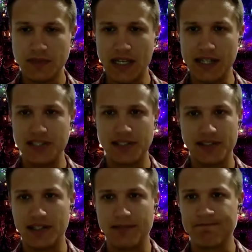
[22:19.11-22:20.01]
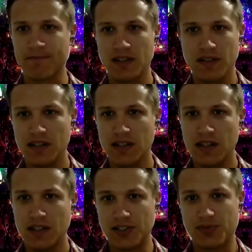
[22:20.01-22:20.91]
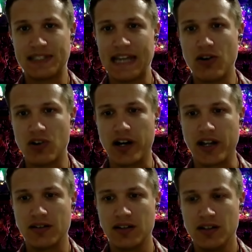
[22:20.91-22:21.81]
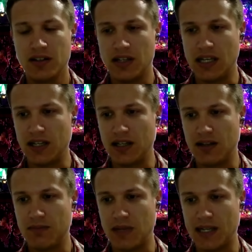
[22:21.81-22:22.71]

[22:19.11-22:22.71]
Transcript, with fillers: I just um, just was down on it, and um,